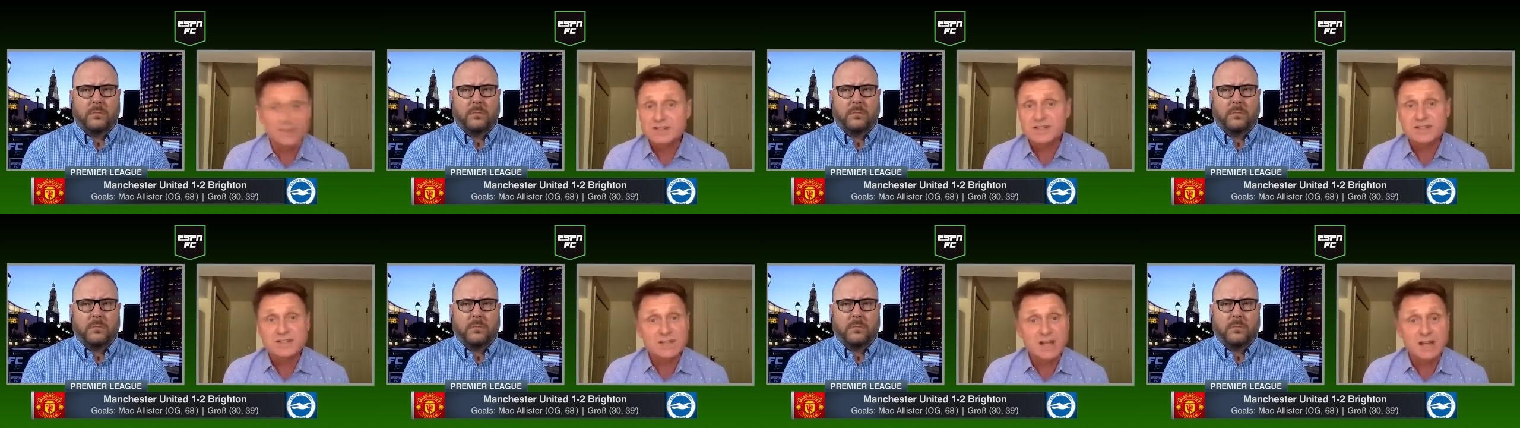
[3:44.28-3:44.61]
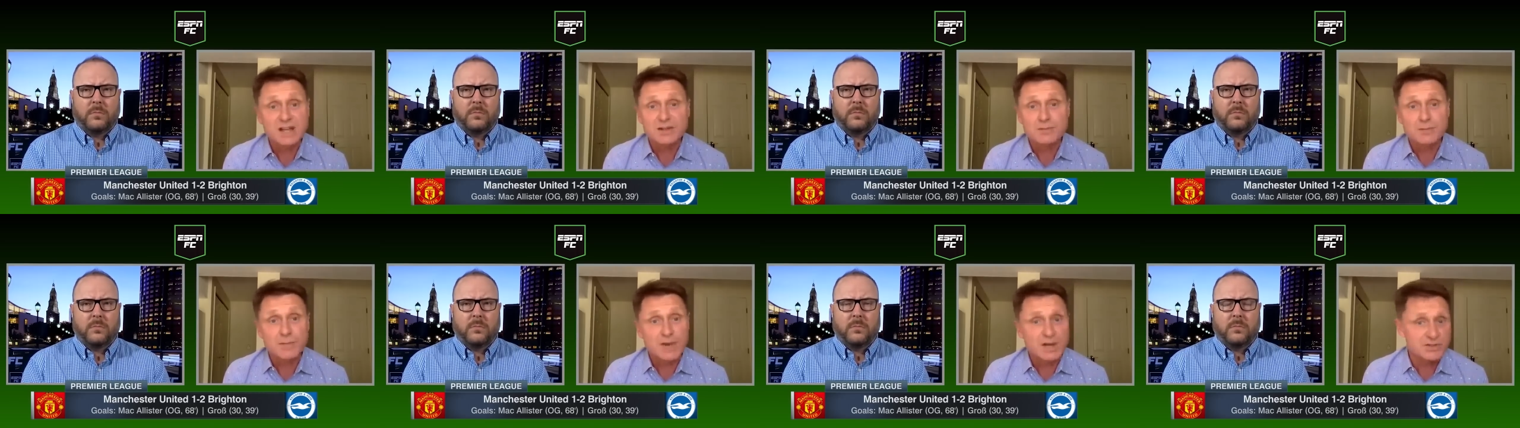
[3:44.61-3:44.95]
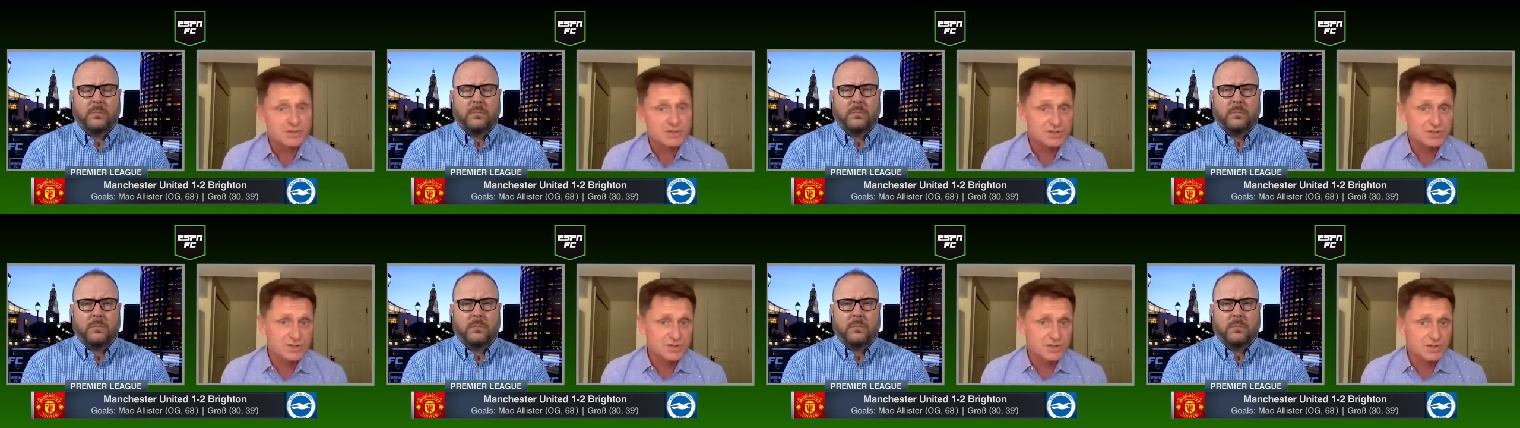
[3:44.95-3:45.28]
Speaker 1: This is not the
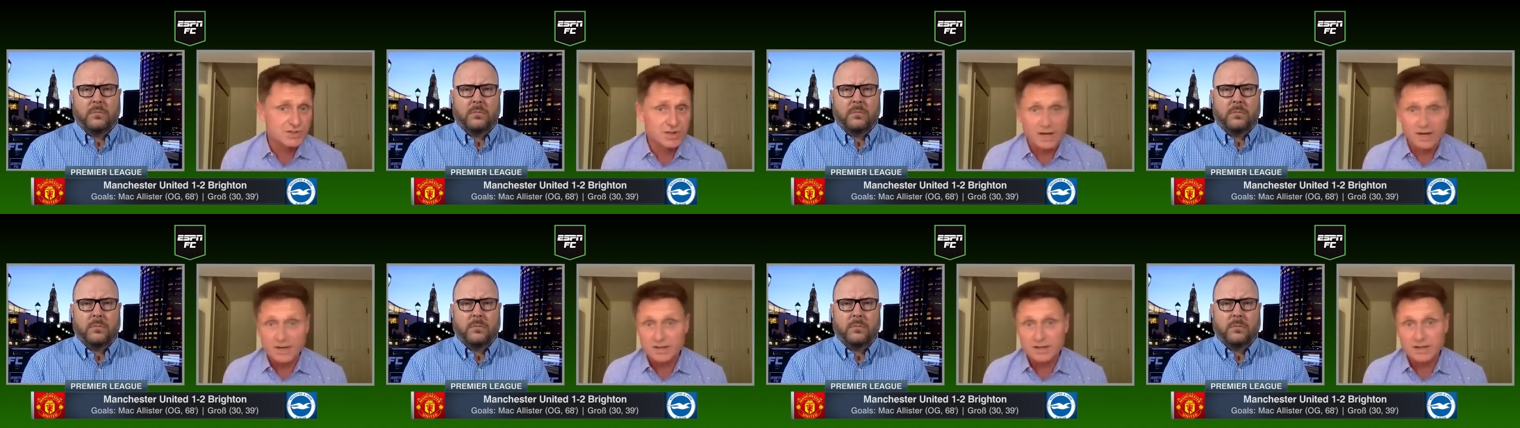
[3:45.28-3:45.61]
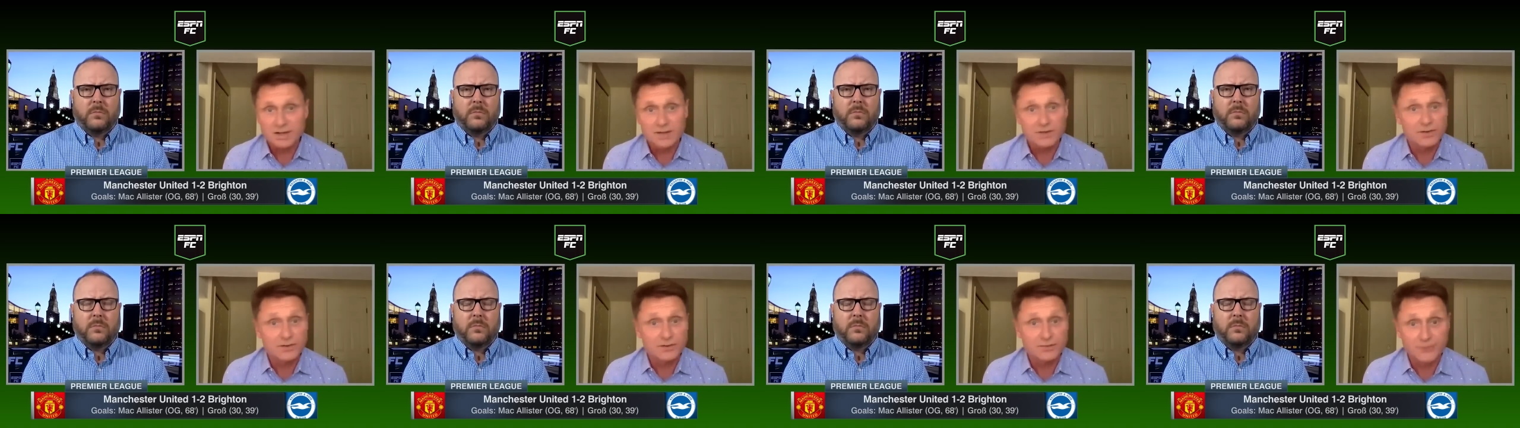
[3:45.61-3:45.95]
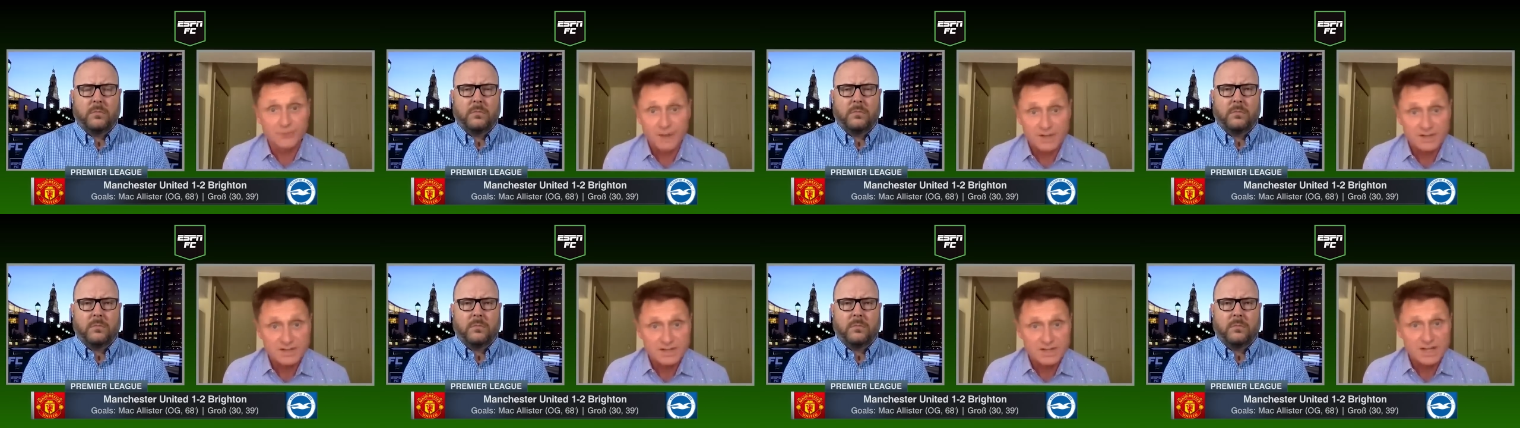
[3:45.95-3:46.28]
Manchester United that their
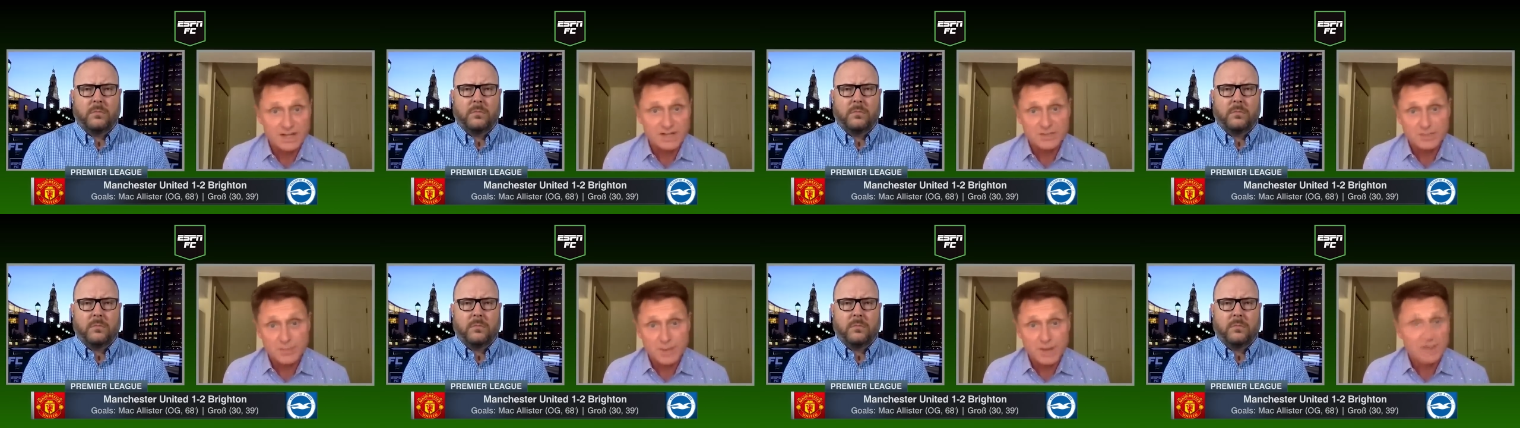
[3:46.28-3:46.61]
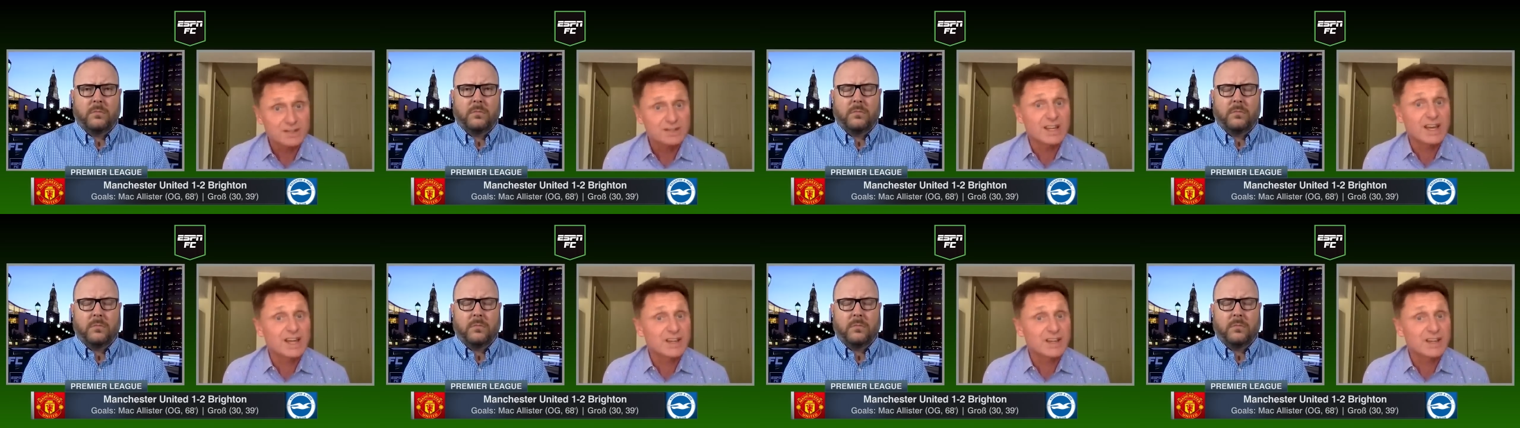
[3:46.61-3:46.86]
fans expect